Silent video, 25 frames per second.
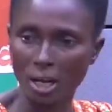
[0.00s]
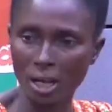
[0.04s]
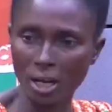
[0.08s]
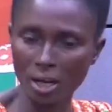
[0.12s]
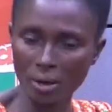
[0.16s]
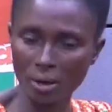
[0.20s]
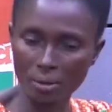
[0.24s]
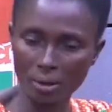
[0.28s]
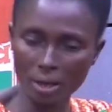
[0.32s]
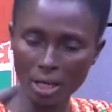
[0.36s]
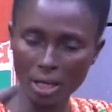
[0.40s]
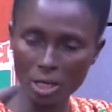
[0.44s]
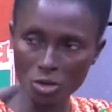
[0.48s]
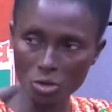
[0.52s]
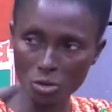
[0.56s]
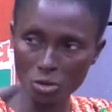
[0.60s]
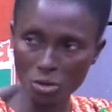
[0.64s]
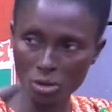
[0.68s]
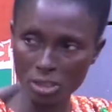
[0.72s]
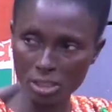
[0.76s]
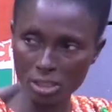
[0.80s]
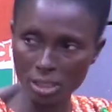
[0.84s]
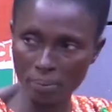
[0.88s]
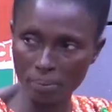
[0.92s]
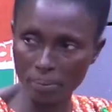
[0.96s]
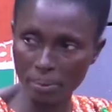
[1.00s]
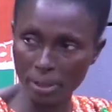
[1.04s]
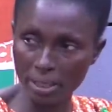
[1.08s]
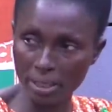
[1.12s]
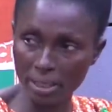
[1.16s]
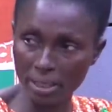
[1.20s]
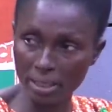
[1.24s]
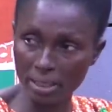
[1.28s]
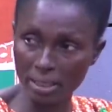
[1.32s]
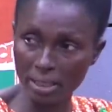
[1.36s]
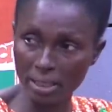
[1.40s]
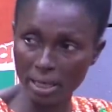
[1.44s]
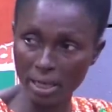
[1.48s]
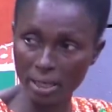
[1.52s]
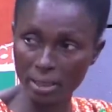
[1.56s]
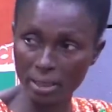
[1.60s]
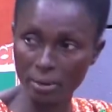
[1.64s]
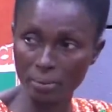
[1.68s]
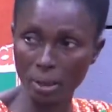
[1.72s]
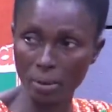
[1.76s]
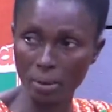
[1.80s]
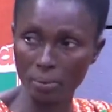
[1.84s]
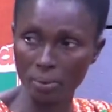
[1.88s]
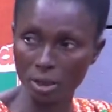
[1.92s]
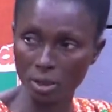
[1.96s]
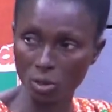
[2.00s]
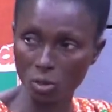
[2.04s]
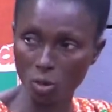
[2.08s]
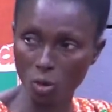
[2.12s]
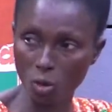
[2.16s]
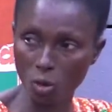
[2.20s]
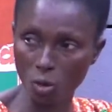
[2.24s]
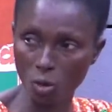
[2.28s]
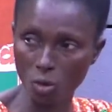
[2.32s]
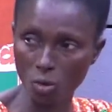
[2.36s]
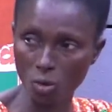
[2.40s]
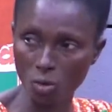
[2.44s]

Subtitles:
could ask you send by ye and mammy the co who.